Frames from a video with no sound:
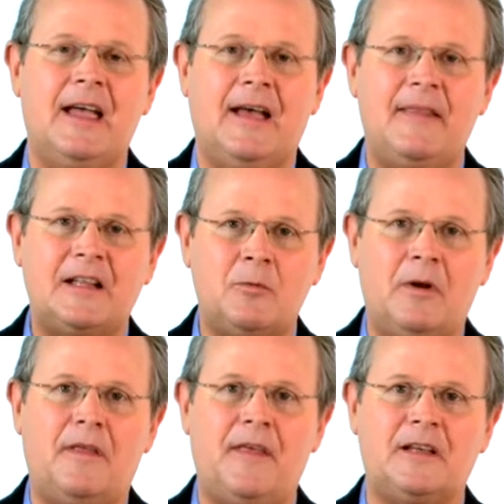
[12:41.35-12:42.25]
And that's one
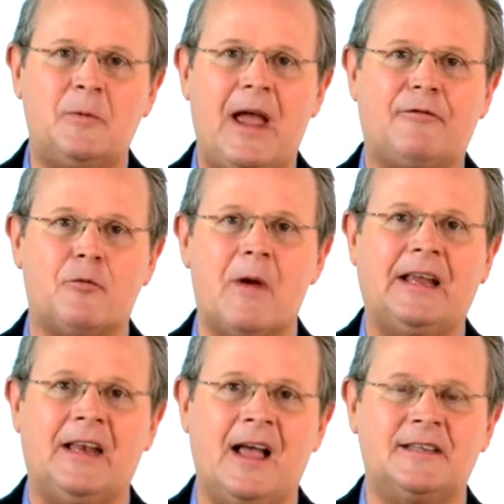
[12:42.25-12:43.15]
of the things we have to
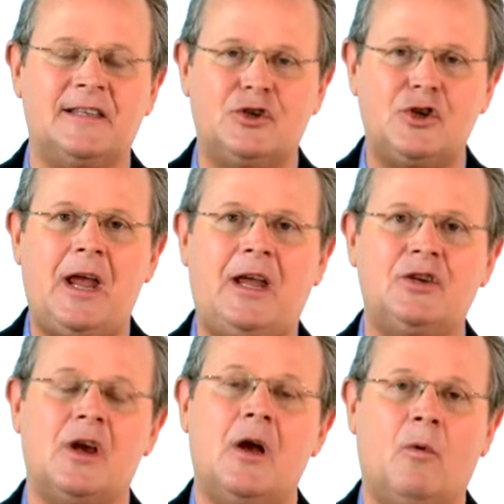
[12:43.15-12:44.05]
recognize that
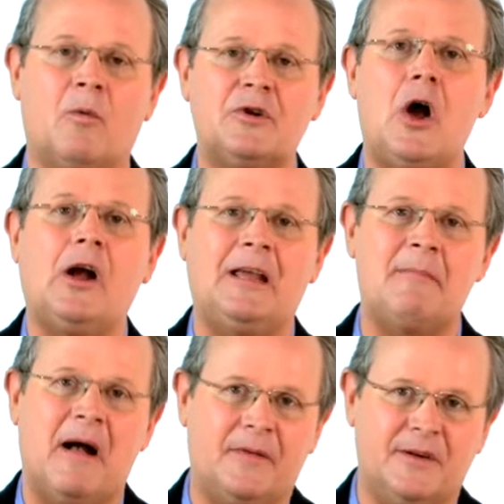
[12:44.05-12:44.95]
change when we're talking
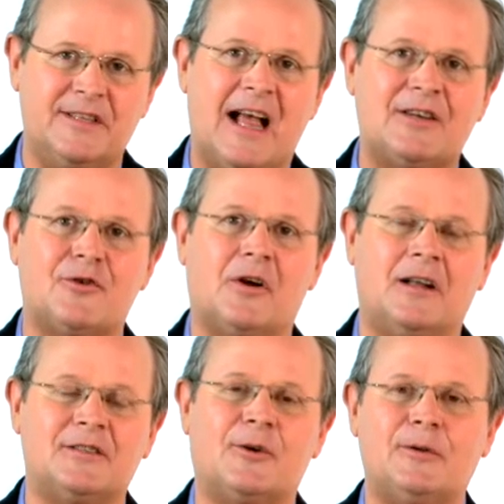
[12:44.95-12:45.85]
about the disaster
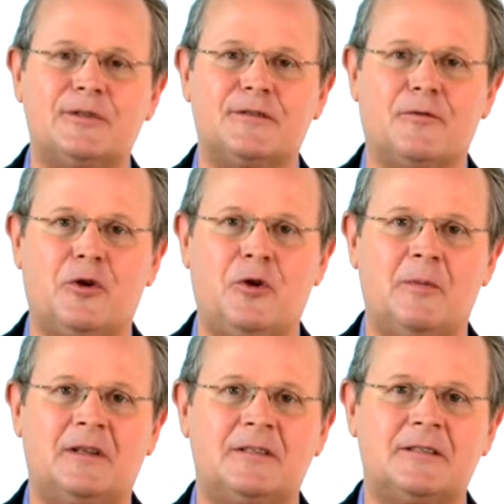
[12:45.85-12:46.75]
consequences for
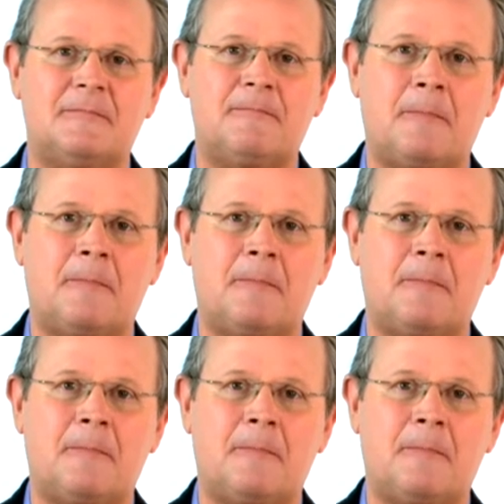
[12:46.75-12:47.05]
humans.